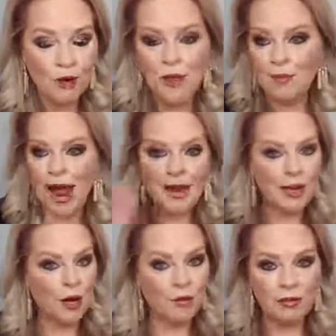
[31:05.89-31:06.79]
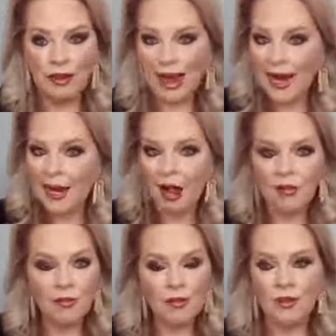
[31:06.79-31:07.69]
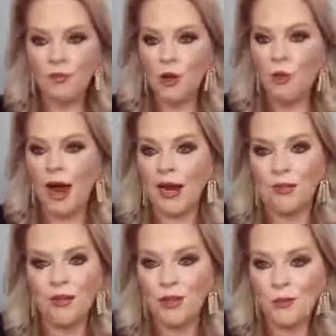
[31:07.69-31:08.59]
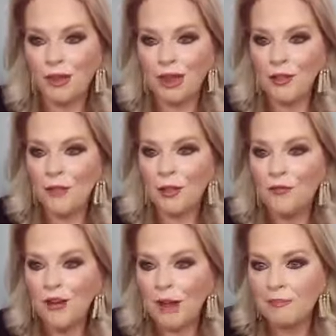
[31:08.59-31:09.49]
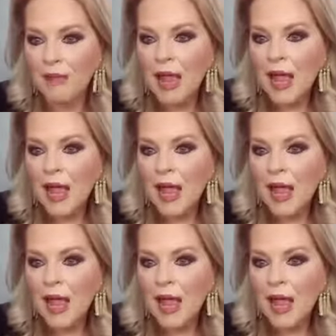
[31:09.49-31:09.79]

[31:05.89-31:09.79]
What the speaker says: So I'm not, laying all this stuff new on you. It's just really so much fun.